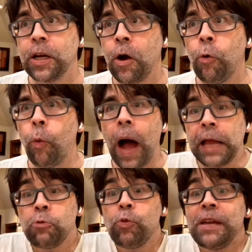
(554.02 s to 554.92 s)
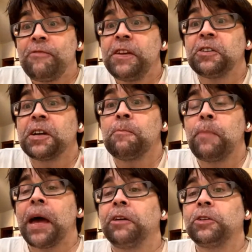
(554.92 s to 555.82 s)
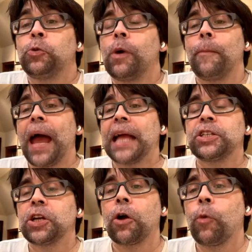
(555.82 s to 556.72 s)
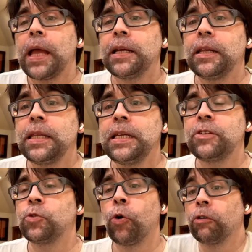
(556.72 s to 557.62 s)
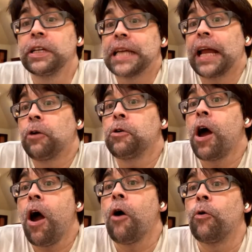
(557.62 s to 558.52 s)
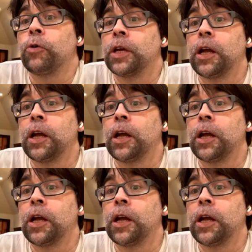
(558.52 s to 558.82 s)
You know, why do we feel compelled to imagine our way hmm. into these stories? I don't know.